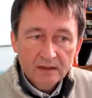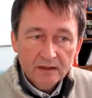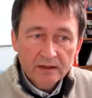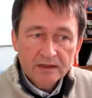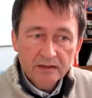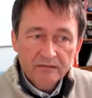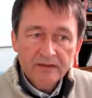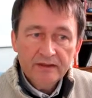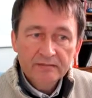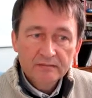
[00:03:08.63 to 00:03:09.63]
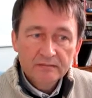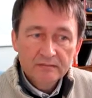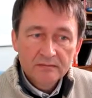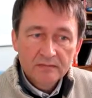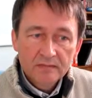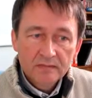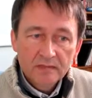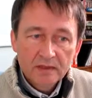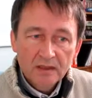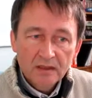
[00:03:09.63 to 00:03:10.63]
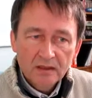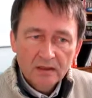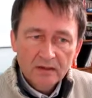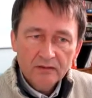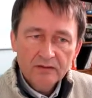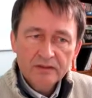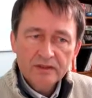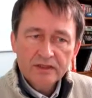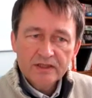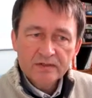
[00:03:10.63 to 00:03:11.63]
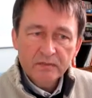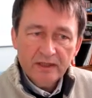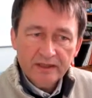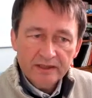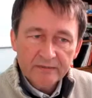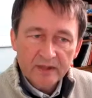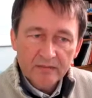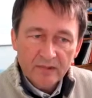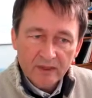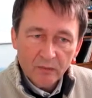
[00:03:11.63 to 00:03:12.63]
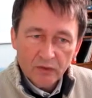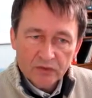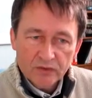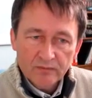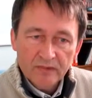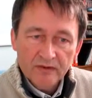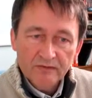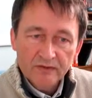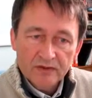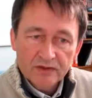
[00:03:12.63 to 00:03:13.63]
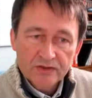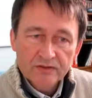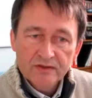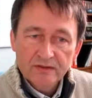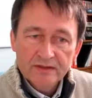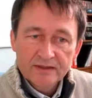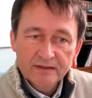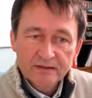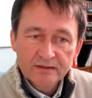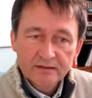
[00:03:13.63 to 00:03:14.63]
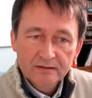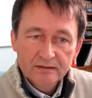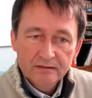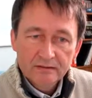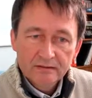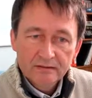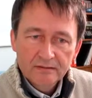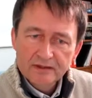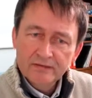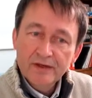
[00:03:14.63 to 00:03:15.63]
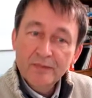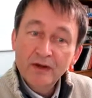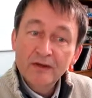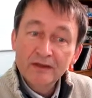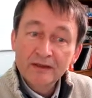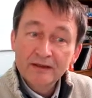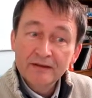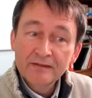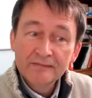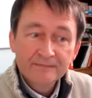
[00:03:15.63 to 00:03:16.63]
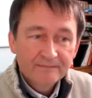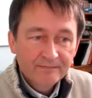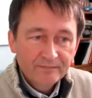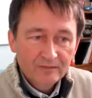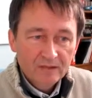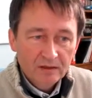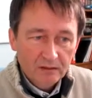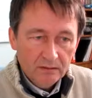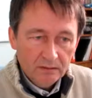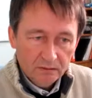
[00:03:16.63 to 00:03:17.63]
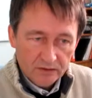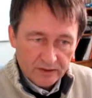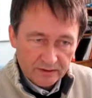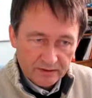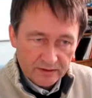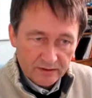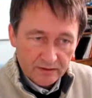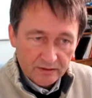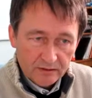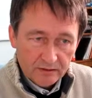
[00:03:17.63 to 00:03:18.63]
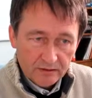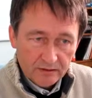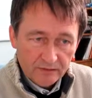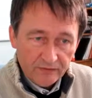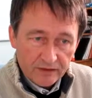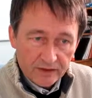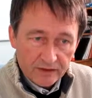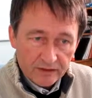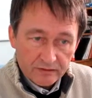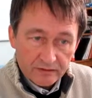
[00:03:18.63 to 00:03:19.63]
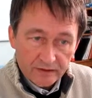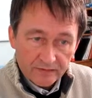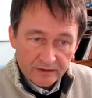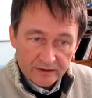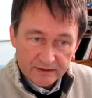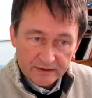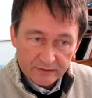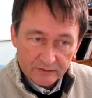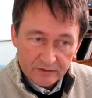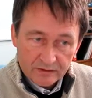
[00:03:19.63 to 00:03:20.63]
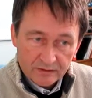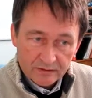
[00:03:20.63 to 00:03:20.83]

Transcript: Yes, lovey? I couldn't explain about my wardrobe malfunction, so I said, Is there any parking here? No chance. If you did, you'd never get out.